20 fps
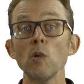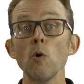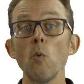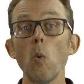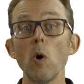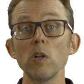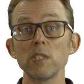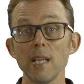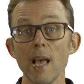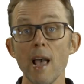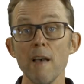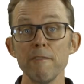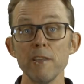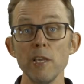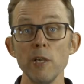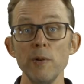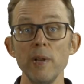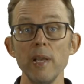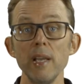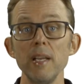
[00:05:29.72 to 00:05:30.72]
Whatever
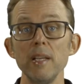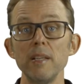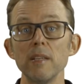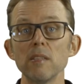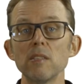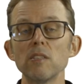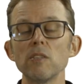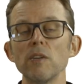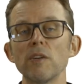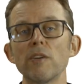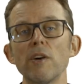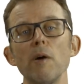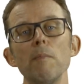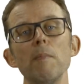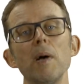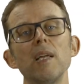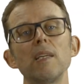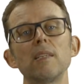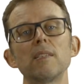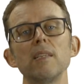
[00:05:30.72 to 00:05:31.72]
you need, SunGrow
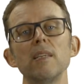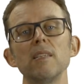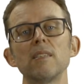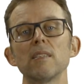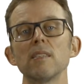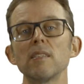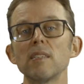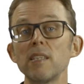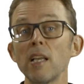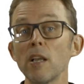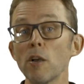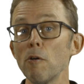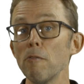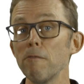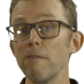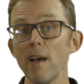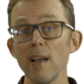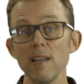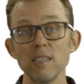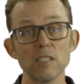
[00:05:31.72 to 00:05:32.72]
makes it. Single
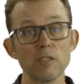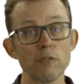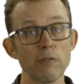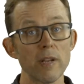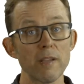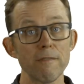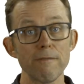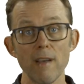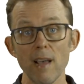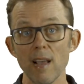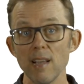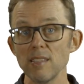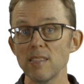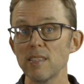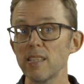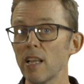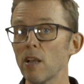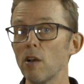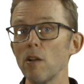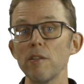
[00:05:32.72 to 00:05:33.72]
phase, three phase,
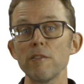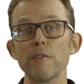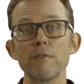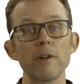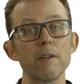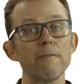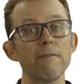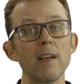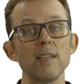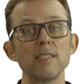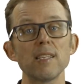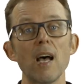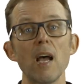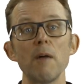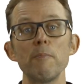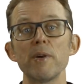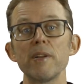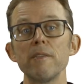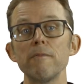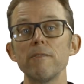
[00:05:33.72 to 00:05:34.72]
single and three phase
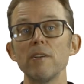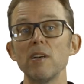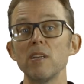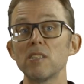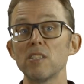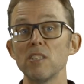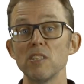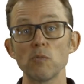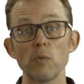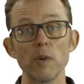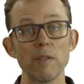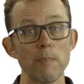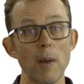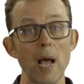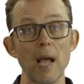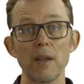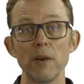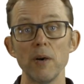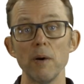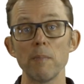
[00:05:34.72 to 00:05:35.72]
hybrid inverters with
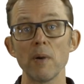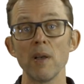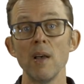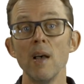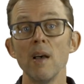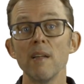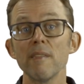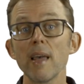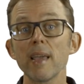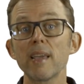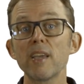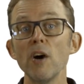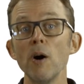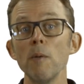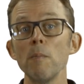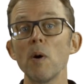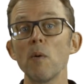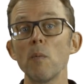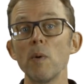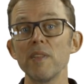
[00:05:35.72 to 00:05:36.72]
backup. They
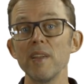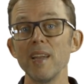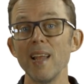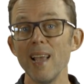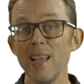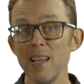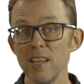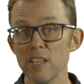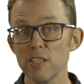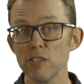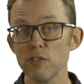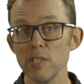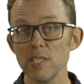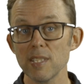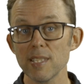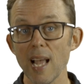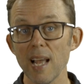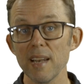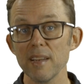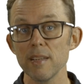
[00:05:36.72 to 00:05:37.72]
come with an industry
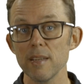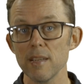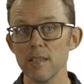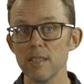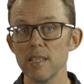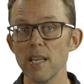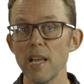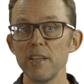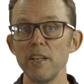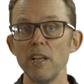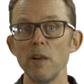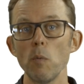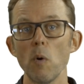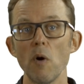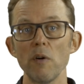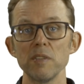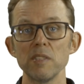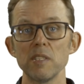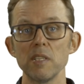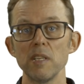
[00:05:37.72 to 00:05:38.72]
standard 10-year
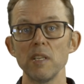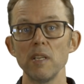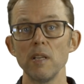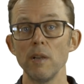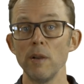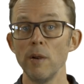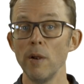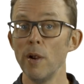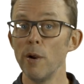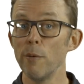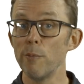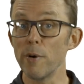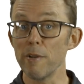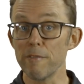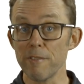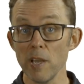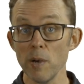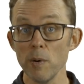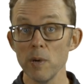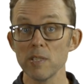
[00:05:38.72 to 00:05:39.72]
warranty.
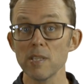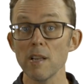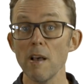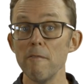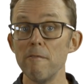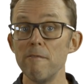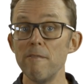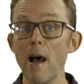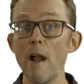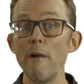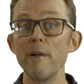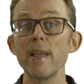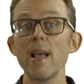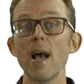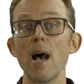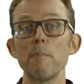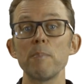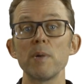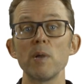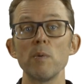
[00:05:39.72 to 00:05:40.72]
Reviewers are very
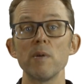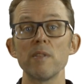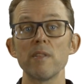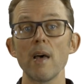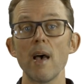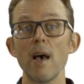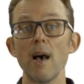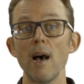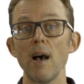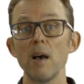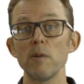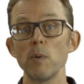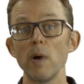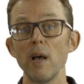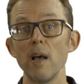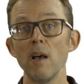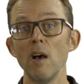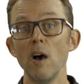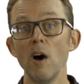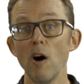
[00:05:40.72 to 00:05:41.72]
happy with their
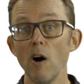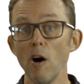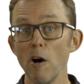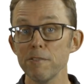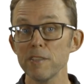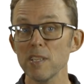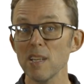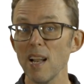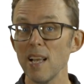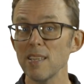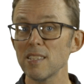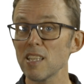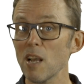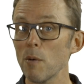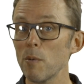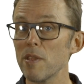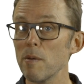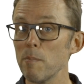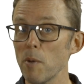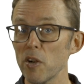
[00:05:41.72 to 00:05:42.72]
hardware, often less so
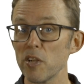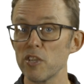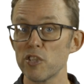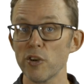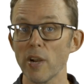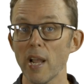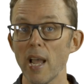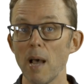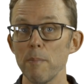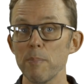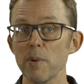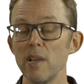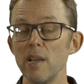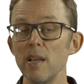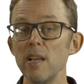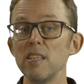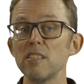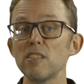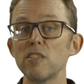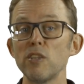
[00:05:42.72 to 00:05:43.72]
with the monitoring app.
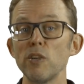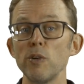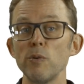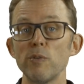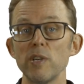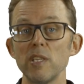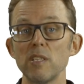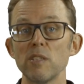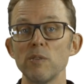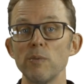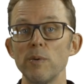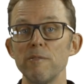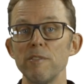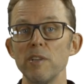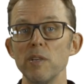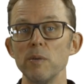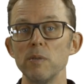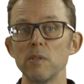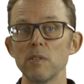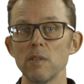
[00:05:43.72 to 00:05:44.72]
Here's two recent
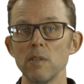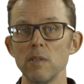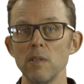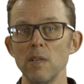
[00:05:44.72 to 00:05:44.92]
reviews.